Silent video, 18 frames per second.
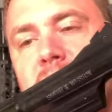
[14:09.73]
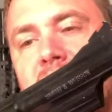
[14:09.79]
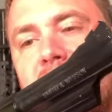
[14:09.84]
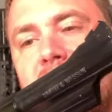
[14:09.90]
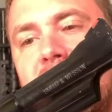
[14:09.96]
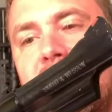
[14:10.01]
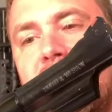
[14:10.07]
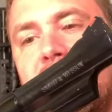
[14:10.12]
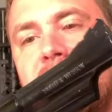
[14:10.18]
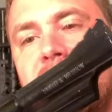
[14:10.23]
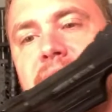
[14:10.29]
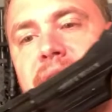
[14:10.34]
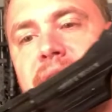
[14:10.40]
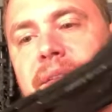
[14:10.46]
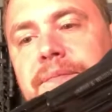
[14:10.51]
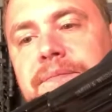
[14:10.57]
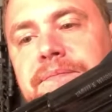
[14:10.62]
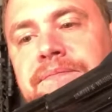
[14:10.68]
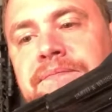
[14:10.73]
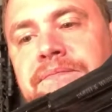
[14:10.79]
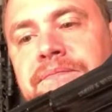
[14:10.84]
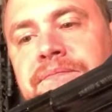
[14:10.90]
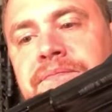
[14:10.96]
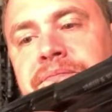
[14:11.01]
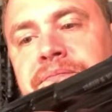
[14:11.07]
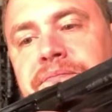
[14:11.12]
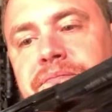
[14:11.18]
And
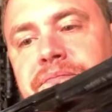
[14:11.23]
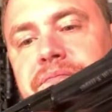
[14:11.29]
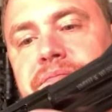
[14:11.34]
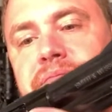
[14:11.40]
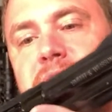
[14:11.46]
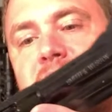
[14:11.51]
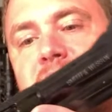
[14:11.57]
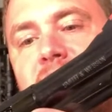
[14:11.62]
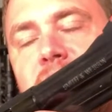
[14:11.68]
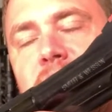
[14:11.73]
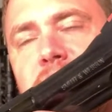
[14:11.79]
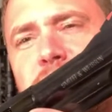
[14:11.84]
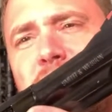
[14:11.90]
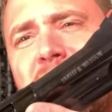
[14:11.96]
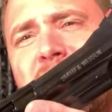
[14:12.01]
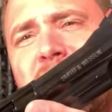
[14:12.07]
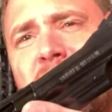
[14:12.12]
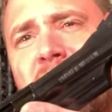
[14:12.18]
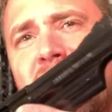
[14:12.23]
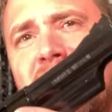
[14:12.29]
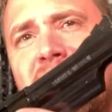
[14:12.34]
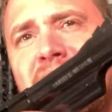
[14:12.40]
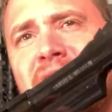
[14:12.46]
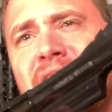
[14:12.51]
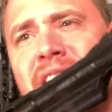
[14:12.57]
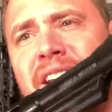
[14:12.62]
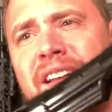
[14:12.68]
the trigger on
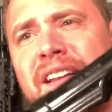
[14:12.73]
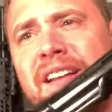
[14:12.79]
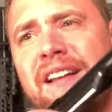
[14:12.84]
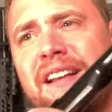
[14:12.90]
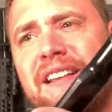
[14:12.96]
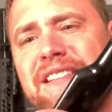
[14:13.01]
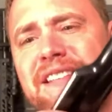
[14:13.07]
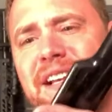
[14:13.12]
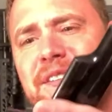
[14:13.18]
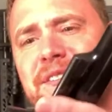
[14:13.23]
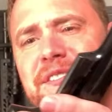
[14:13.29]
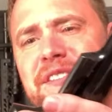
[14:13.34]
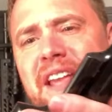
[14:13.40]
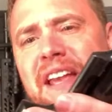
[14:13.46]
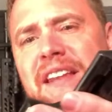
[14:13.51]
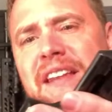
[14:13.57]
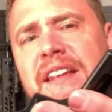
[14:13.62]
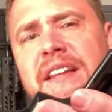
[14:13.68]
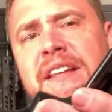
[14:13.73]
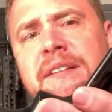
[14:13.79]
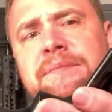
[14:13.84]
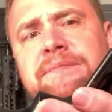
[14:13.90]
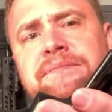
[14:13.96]
it is outstanding